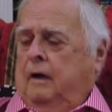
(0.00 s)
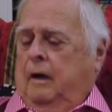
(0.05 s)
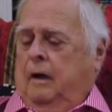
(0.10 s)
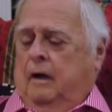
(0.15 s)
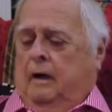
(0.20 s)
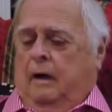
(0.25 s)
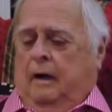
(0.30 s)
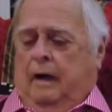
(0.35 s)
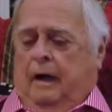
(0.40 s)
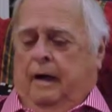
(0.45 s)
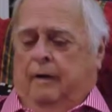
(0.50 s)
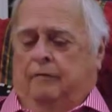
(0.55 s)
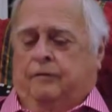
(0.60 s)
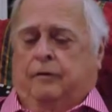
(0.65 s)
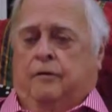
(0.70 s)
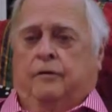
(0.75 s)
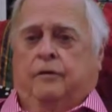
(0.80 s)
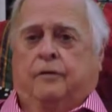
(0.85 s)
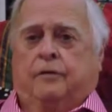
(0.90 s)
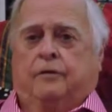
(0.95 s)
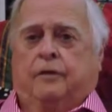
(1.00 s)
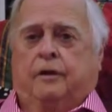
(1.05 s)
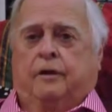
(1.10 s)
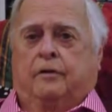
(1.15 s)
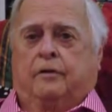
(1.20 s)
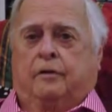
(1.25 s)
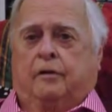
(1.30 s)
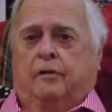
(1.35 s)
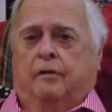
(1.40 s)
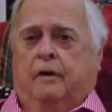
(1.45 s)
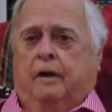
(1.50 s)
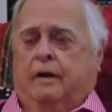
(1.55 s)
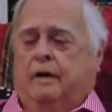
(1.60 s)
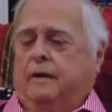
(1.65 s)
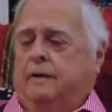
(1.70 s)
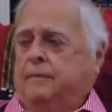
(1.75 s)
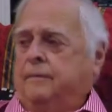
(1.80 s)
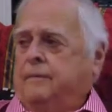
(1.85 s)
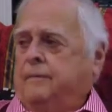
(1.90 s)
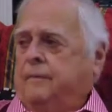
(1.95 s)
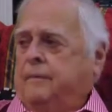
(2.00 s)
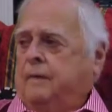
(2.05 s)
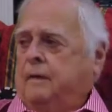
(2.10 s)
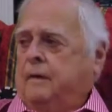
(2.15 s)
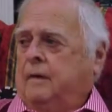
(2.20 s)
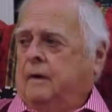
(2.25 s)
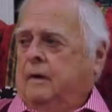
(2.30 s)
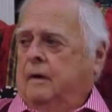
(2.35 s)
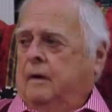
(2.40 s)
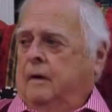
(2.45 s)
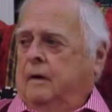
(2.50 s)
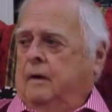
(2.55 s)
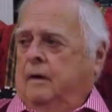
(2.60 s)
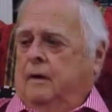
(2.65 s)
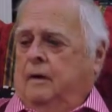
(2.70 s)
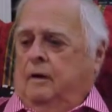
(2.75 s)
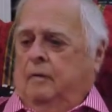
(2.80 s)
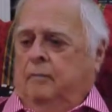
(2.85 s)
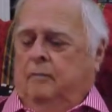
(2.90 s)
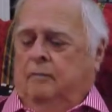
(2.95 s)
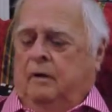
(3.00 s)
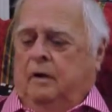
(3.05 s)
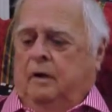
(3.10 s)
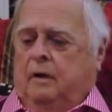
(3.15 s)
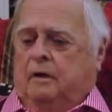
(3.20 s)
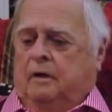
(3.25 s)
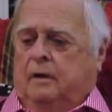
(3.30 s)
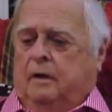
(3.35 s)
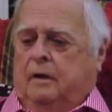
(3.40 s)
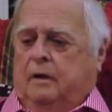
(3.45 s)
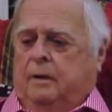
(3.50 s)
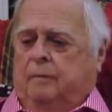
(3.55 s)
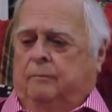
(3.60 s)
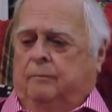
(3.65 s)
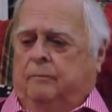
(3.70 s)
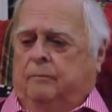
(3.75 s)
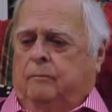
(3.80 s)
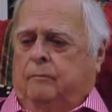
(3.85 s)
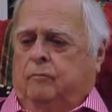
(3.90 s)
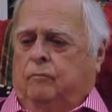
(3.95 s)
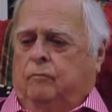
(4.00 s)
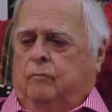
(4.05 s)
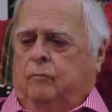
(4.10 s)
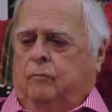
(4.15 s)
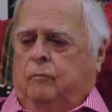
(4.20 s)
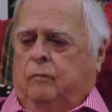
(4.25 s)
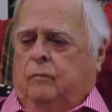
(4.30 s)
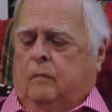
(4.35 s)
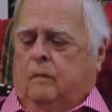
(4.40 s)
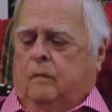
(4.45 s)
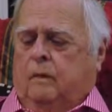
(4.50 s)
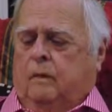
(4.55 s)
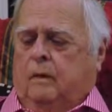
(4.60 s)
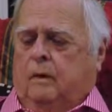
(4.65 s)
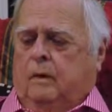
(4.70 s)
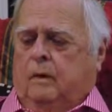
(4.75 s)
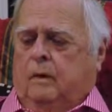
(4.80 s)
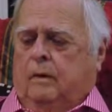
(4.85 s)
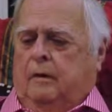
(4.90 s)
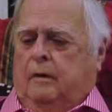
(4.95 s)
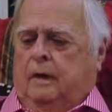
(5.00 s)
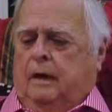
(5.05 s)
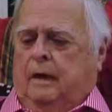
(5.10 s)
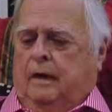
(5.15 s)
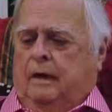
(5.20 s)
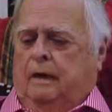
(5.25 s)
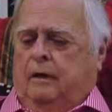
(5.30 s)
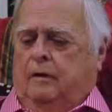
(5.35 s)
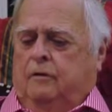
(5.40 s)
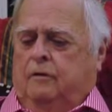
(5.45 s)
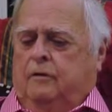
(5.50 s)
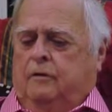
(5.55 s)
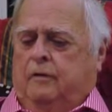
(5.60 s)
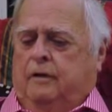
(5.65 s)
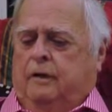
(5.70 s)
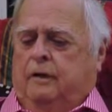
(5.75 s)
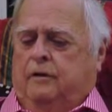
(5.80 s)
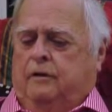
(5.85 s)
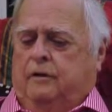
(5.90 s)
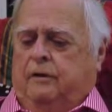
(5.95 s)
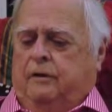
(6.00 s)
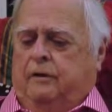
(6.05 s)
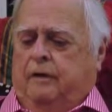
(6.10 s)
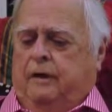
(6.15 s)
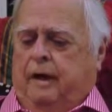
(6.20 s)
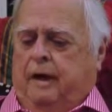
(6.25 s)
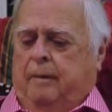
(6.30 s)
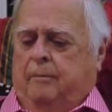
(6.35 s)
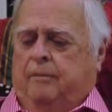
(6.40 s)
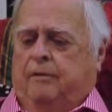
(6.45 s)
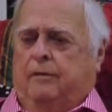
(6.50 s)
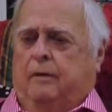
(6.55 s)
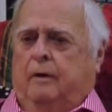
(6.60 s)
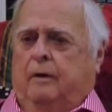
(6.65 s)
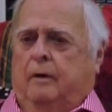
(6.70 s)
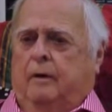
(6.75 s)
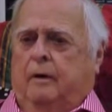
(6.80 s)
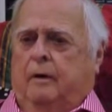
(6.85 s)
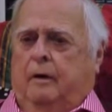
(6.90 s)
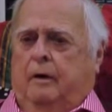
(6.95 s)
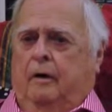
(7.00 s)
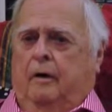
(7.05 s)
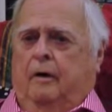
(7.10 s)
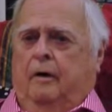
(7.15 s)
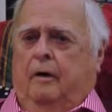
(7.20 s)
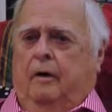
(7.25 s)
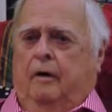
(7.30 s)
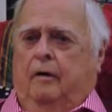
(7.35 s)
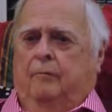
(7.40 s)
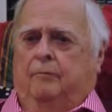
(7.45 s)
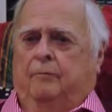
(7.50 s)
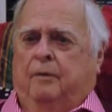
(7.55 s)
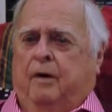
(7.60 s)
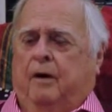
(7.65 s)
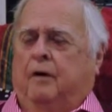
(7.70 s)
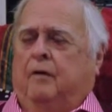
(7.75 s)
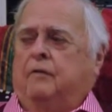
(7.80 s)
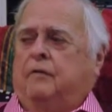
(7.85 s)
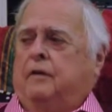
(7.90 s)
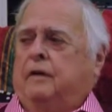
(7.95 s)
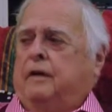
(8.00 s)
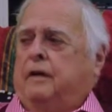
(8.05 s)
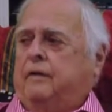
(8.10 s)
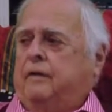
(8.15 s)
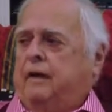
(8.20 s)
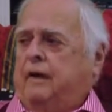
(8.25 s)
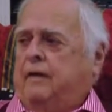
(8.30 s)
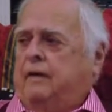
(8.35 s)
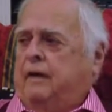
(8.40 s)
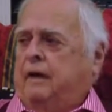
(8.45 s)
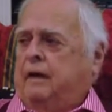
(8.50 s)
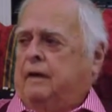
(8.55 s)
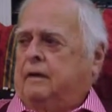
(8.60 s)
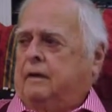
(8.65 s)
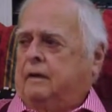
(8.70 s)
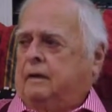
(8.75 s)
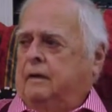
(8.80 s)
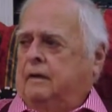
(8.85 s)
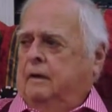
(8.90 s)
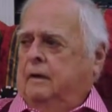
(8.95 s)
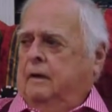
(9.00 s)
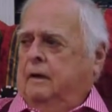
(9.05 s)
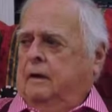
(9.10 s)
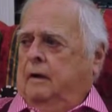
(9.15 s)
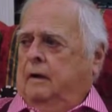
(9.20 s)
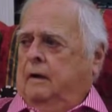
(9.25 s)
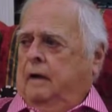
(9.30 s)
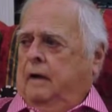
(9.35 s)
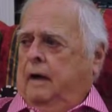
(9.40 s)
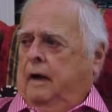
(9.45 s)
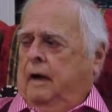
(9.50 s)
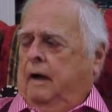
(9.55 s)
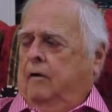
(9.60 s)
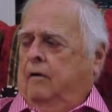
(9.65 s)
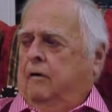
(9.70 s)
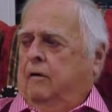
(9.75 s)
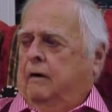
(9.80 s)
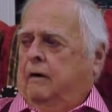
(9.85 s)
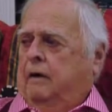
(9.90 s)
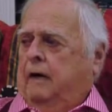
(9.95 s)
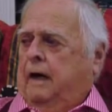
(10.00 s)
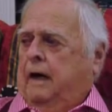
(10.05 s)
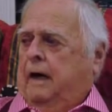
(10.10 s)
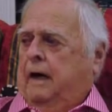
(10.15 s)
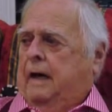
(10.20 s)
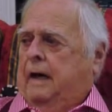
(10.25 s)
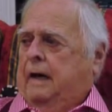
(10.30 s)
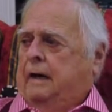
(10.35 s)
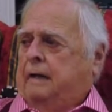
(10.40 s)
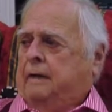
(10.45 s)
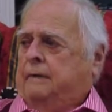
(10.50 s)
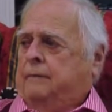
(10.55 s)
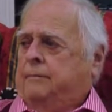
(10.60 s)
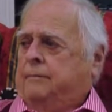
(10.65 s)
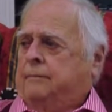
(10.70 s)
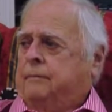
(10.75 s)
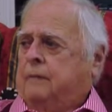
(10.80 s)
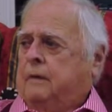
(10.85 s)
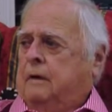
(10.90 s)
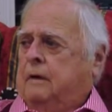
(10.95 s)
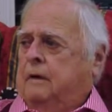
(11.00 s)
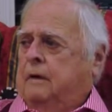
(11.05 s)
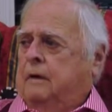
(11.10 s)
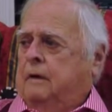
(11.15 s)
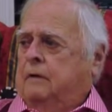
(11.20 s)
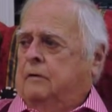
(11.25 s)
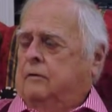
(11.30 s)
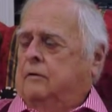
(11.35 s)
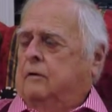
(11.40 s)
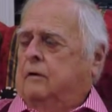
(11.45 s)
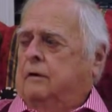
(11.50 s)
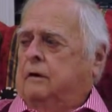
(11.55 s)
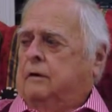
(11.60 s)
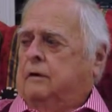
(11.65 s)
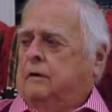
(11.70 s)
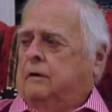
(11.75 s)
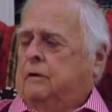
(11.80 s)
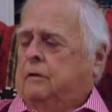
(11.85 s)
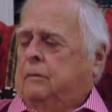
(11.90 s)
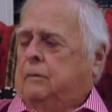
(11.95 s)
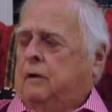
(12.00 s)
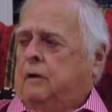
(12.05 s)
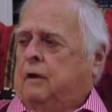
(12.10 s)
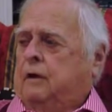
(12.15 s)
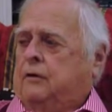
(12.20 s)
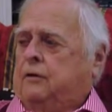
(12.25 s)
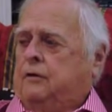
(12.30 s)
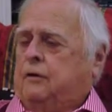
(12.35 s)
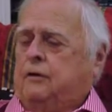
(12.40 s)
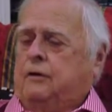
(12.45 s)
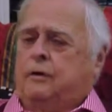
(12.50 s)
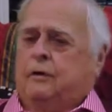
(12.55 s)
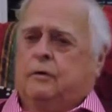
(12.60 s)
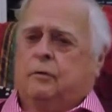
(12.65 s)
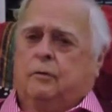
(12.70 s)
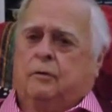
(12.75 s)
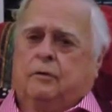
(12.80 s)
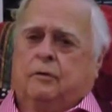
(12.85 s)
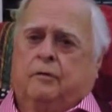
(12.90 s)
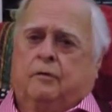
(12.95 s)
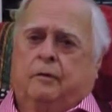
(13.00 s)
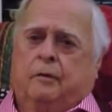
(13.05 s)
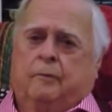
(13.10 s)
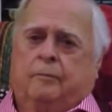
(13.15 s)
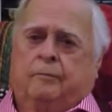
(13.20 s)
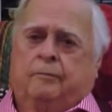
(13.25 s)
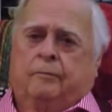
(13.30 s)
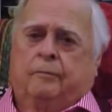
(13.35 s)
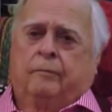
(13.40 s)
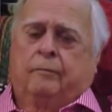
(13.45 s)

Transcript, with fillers: uh, after the sixth grade. But uh, that illustrates the depth of poverty that that area had during the Depression. This was from